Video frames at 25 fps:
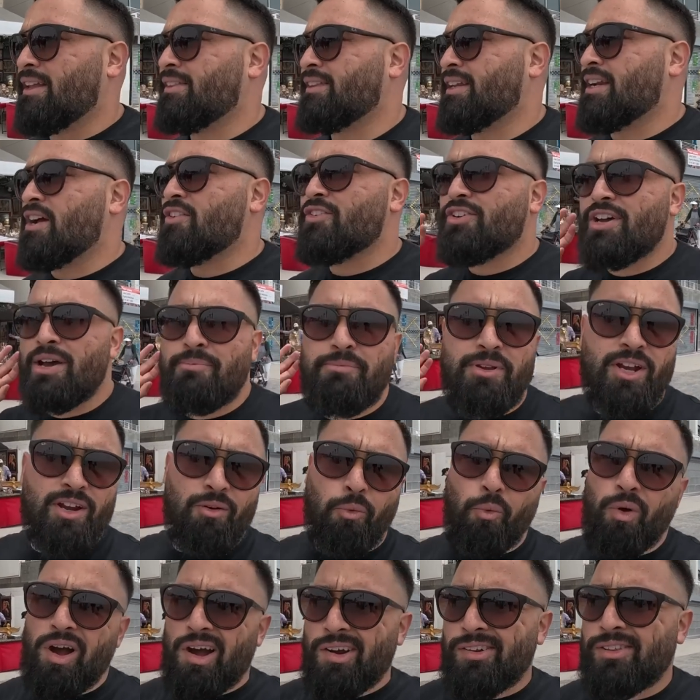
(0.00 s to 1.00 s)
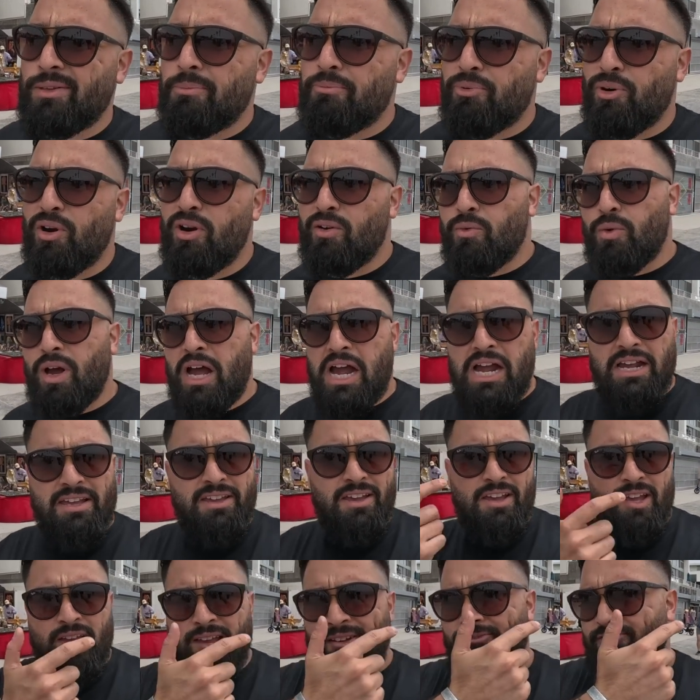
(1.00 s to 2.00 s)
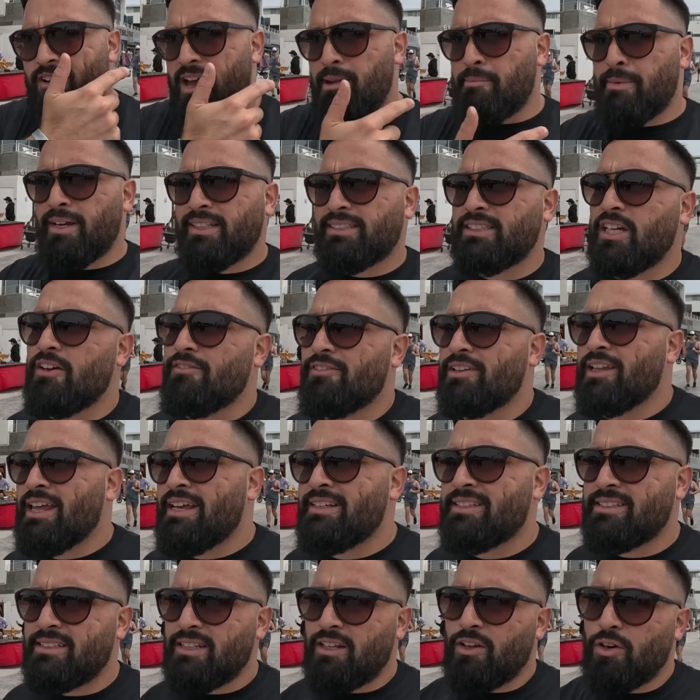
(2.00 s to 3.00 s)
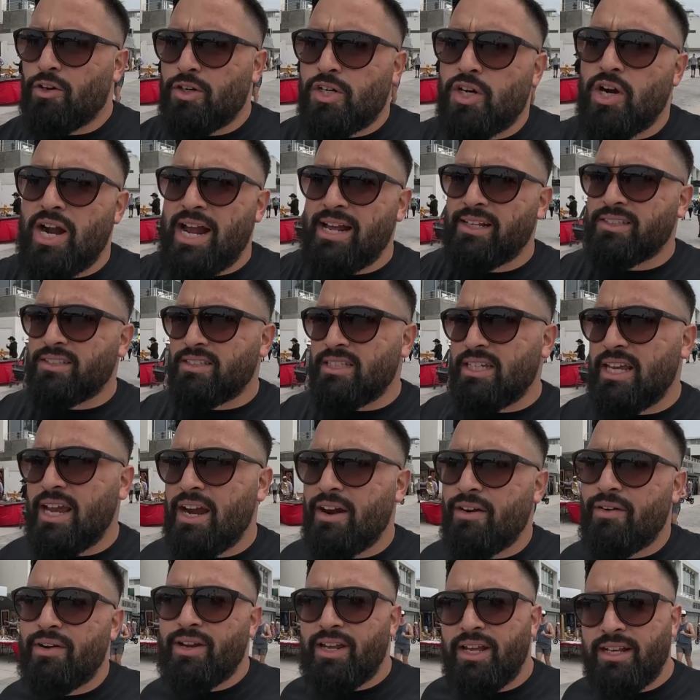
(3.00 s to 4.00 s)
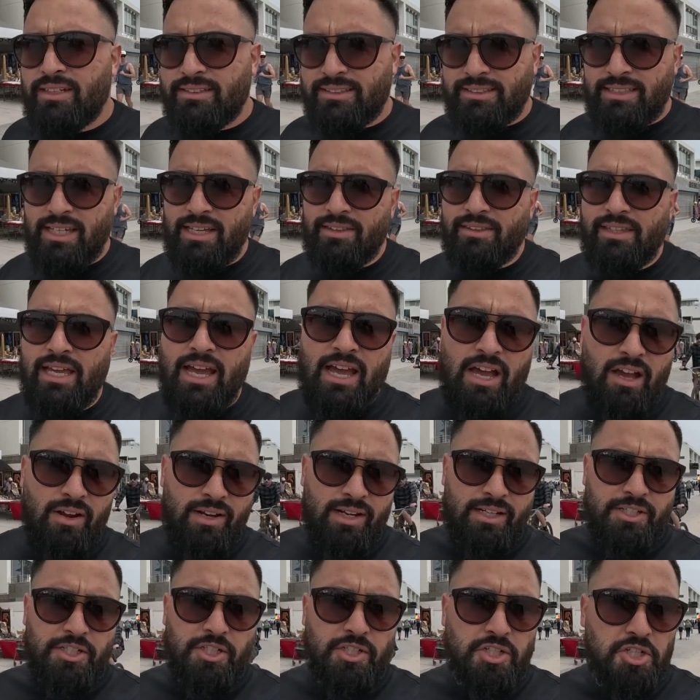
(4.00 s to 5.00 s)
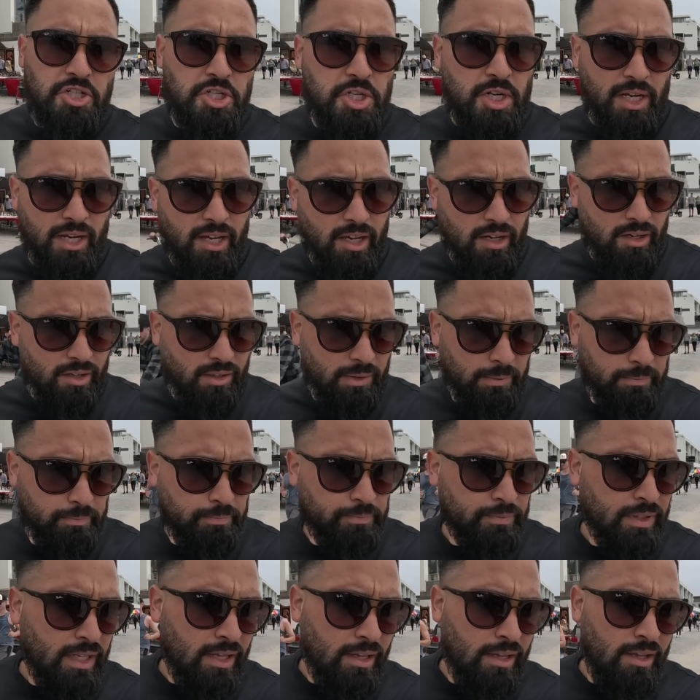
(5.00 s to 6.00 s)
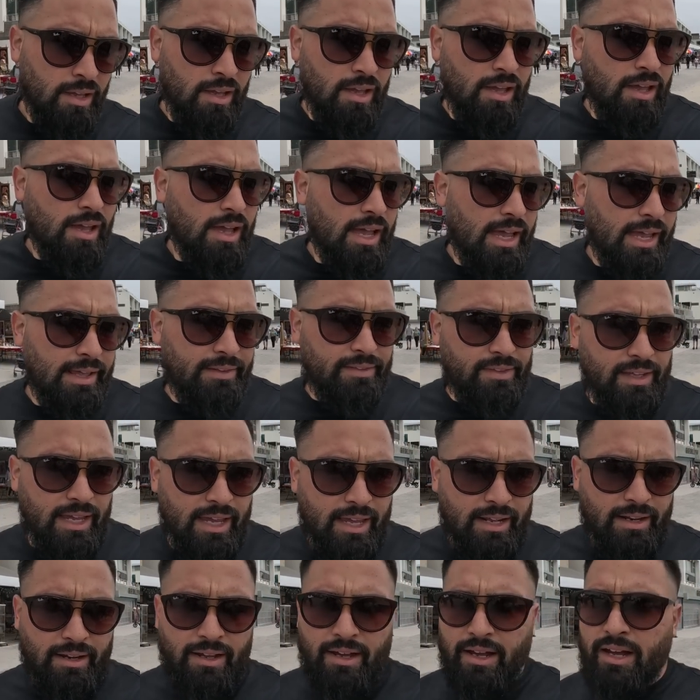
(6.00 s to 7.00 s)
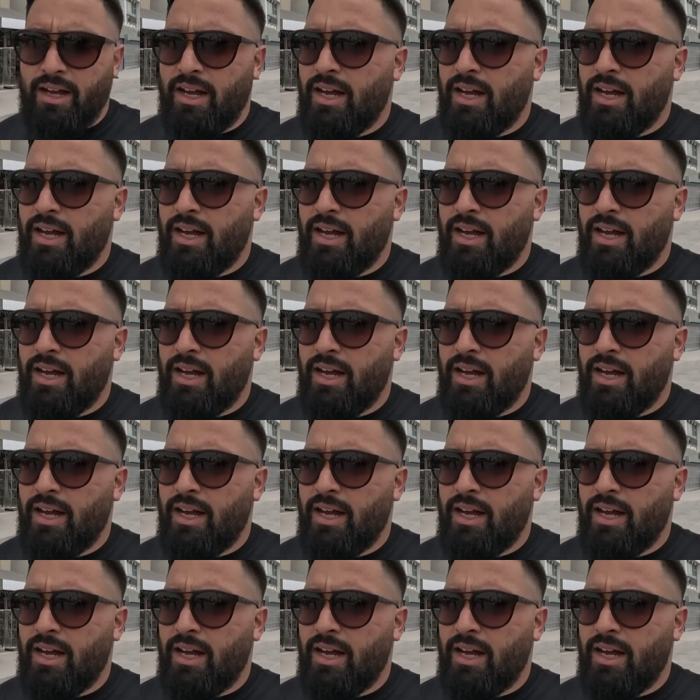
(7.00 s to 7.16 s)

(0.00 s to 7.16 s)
nothing. I'll come here, walk the boardwalk, find myself a nice little grassy area, sit down and just chill, and then